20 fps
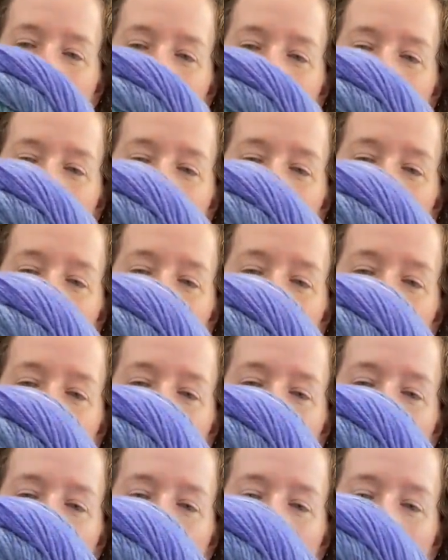of
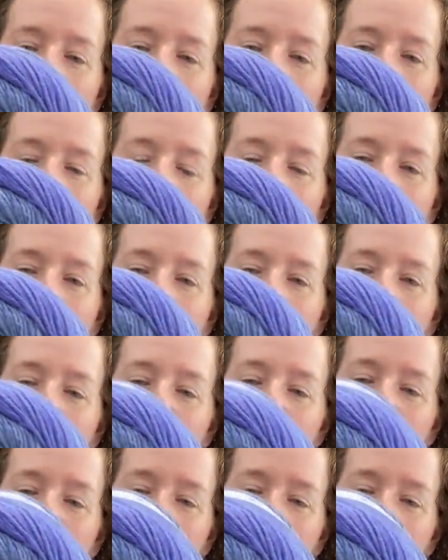purples, and there's